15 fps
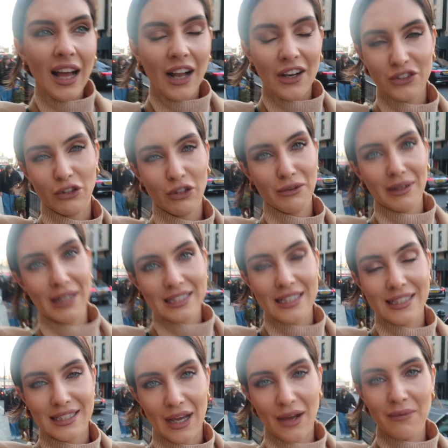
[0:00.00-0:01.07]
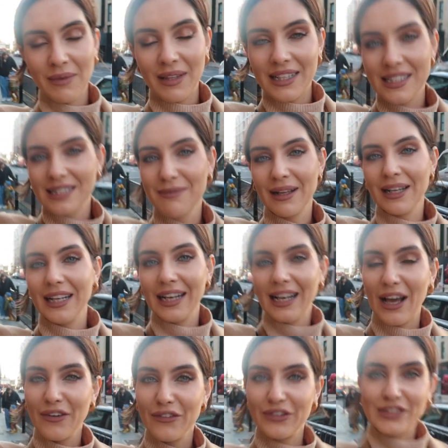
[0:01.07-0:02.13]
I'll show you when I sit down but this is my little
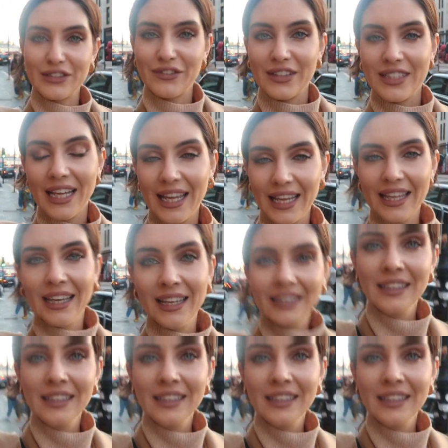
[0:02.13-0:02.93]
outfit of the day